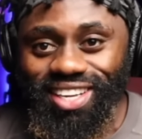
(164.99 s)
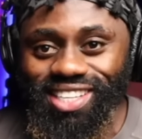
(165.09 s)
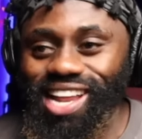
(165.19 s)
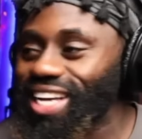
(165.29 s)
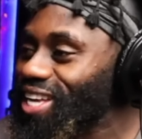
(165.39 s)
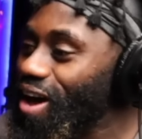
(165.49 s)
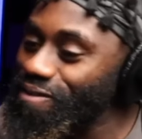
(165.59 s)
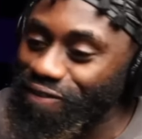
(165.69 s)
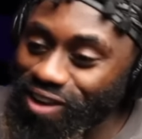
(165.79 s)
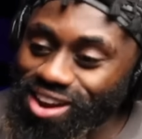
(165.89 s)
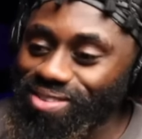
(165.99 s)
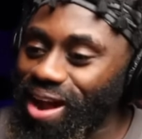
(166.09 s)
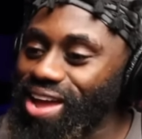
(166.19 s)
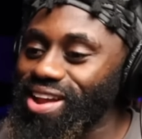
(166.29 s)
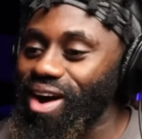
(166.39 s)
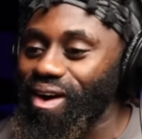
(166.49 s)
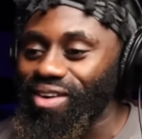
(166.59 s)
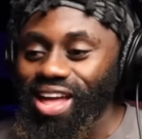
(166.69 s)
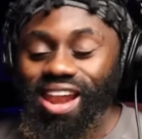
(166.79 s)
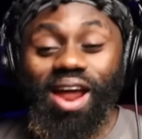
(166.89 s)
That's how I'm feeling right now.
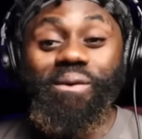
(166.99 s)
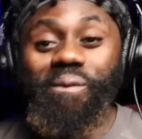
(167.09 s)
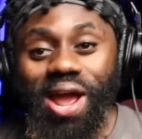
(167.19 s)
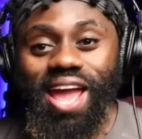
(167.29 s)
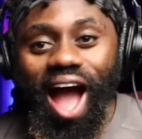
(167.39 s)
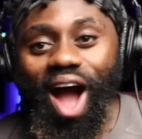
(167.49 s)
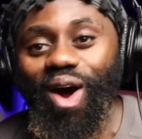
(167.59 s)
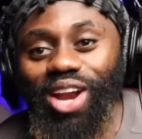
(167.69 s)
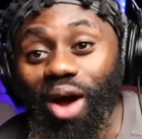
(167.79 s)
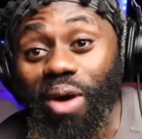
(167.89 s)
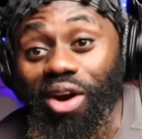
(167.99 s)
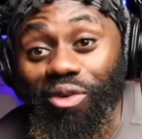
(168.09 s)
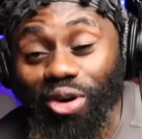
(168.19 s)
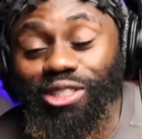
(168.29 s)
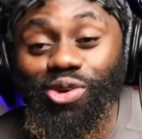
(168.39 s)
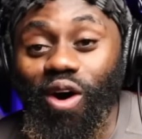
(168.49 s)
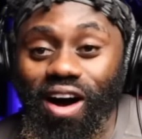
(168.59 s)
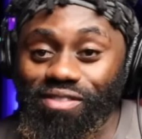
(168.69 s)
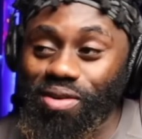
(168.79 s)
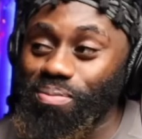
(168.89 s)
Like, we are on our road to
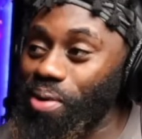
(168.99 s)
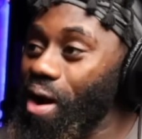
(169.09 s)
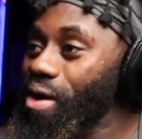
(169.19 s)
heaven, bro.